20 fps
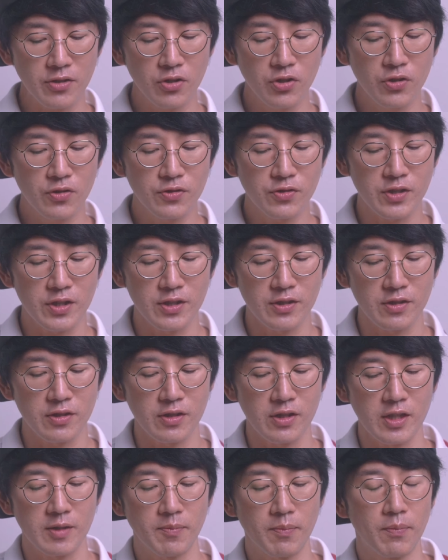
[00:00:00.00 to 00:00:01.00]
news is that
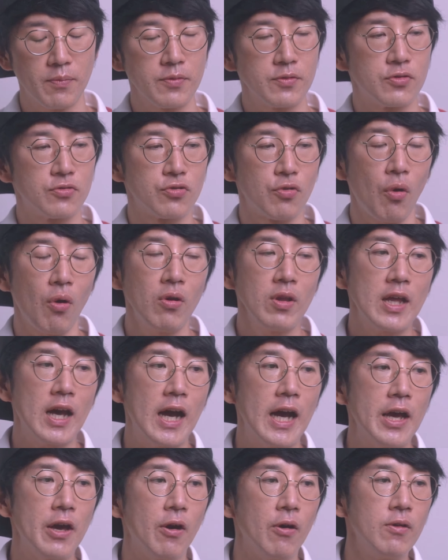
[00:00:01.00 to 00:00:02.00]
the drone
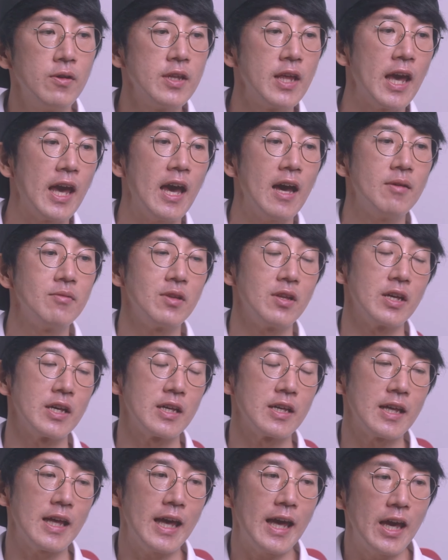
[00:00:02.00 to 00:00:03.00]
I only have
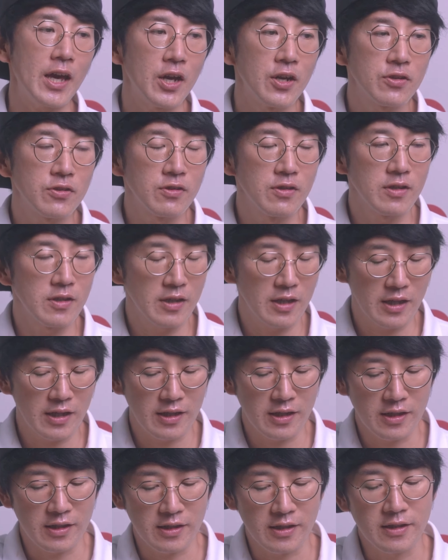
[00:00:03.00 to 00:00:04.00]
like Air
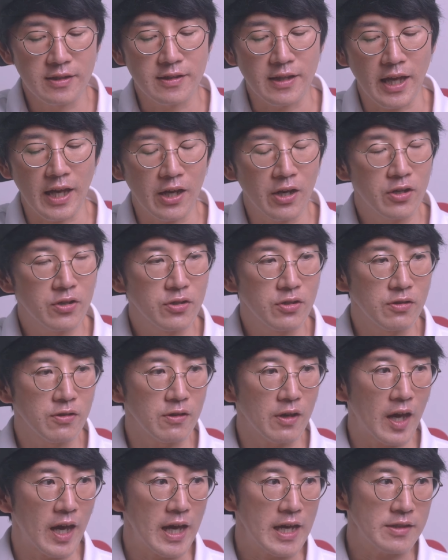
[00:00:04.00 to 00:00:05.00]

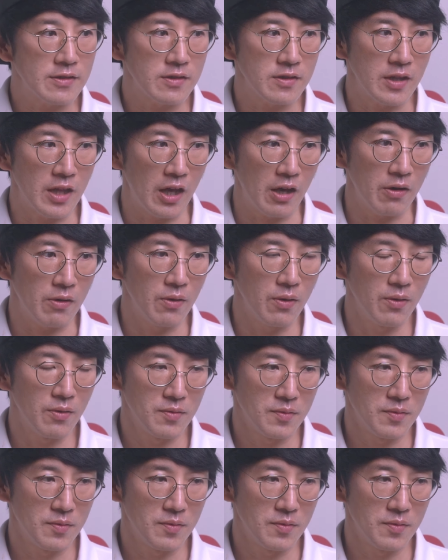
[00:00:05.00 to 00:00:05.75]
to S now.